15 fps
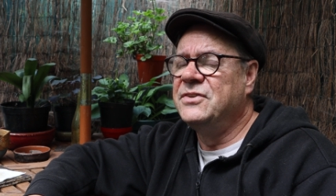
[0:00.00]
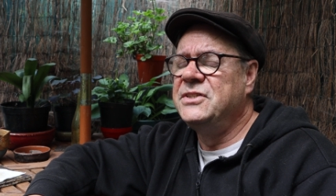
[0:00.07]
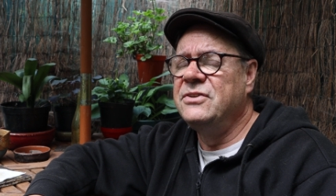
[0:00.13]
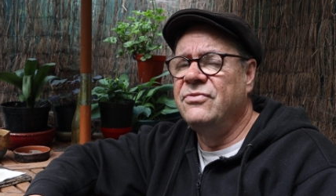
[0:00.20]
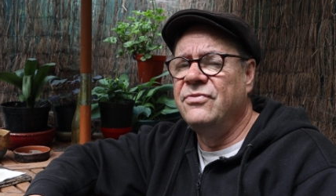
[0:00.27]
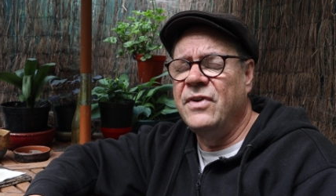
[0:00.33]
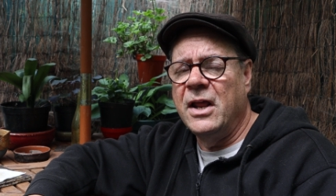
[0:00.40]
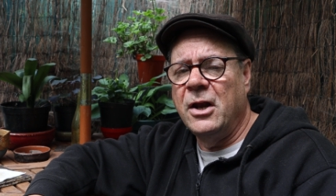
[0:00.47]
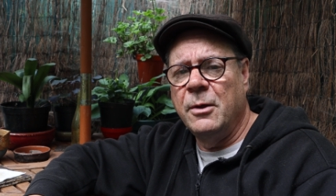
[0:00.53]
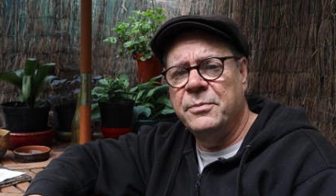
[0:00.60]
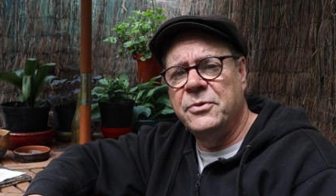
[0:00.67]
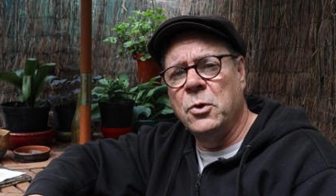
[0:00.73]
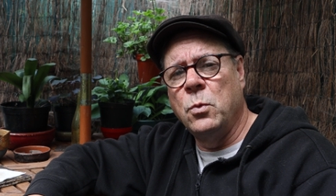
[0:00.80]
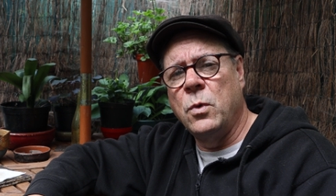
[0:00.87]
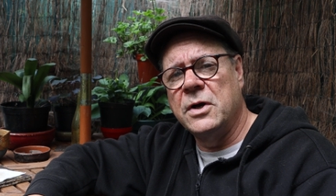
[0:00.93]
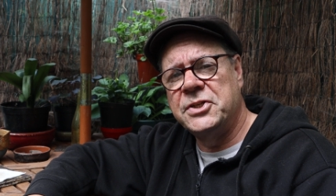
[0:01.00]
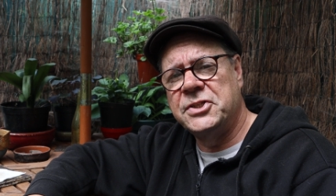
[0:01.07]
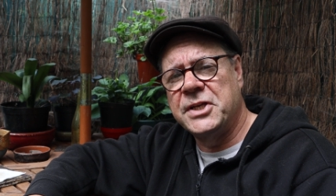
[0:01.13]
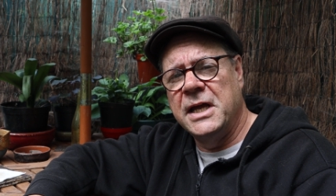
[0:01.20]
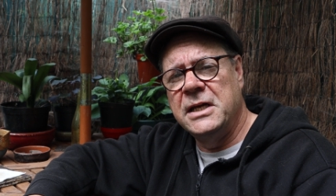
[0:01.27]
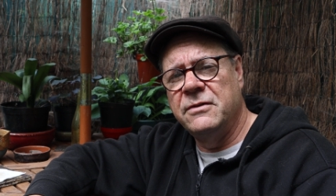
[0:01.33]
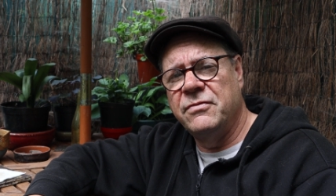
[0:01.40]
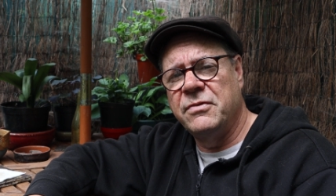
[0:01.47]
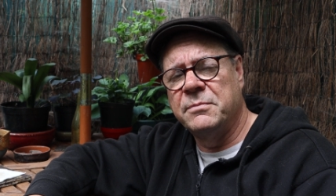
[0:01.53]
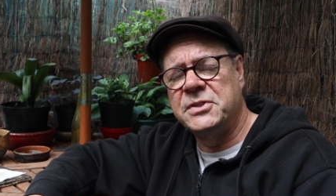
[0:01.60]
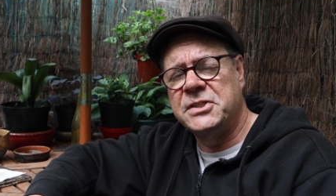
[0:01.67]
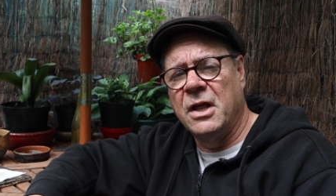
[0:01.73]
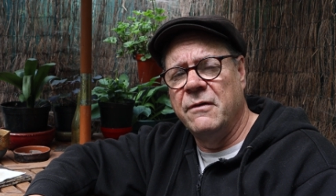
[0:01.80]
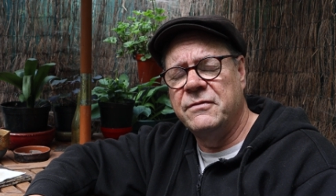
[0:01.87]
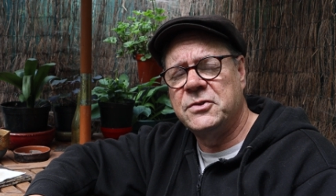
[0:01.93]
developed the worst side of
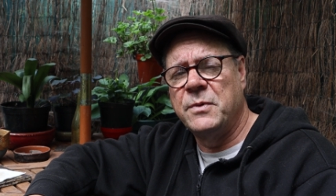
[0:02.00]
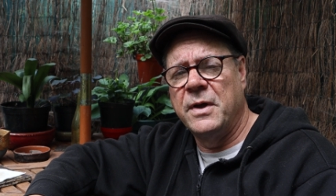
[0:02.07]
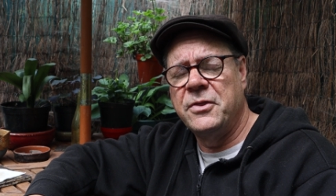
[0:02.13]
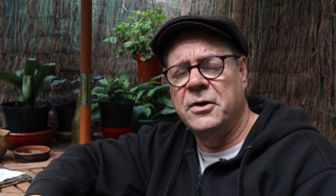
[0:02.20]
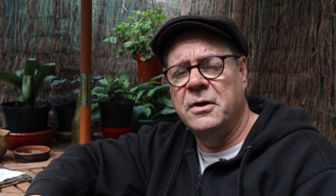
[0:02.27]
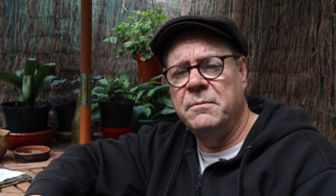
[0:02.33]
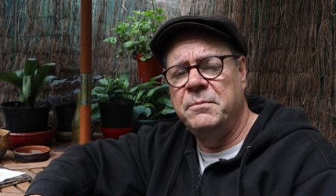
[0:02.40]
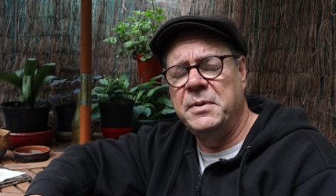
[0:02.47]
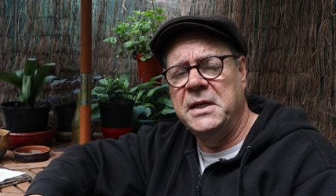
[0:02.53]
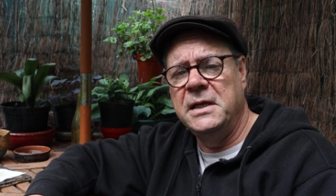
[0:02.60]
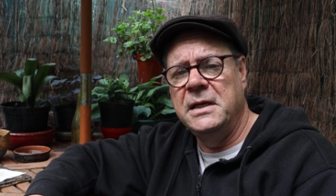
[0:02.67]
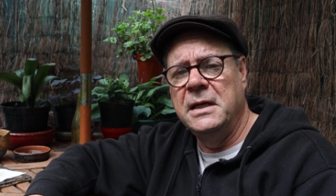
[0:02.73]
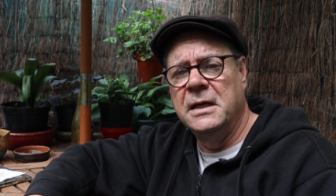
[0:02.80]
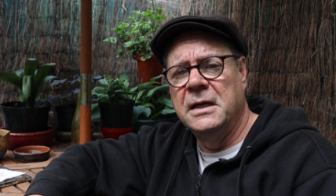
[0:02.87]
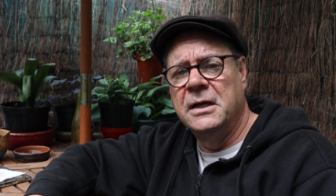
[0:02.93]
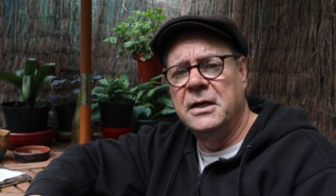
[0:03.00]
themselves, whether it be